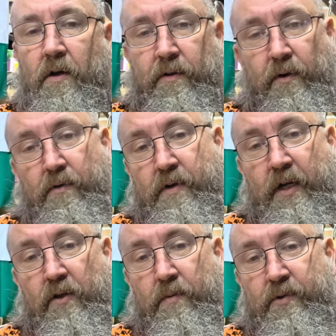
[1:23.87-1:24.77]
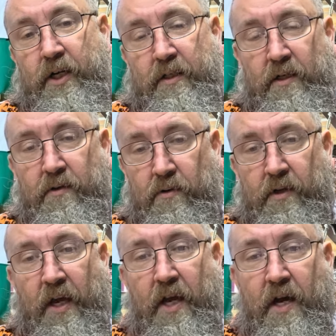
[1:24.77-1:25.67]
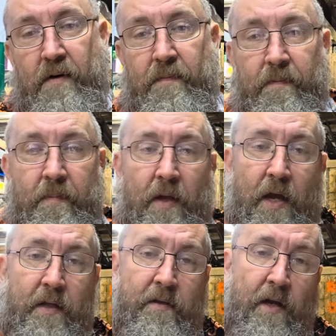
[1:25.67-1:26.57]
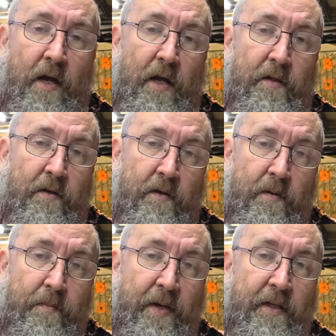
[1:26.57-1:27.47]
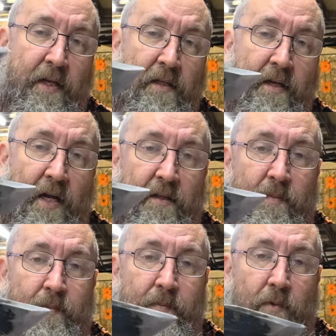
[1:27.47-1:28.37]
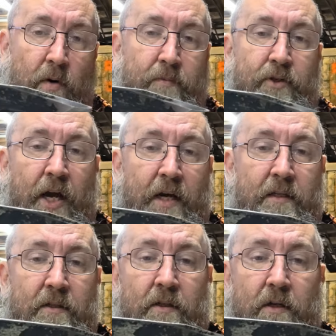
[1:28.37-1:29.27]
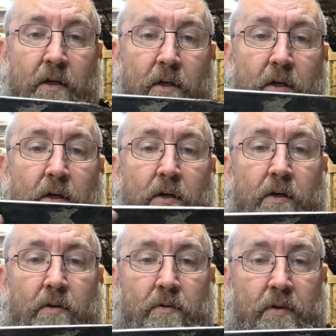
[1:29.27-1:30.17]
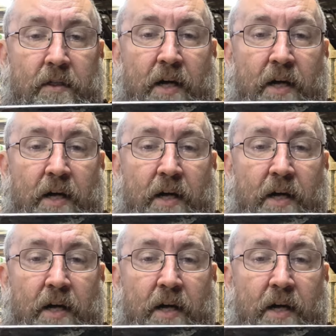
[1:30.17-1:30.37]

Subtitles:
throwing an object into the air and then pinning that object to the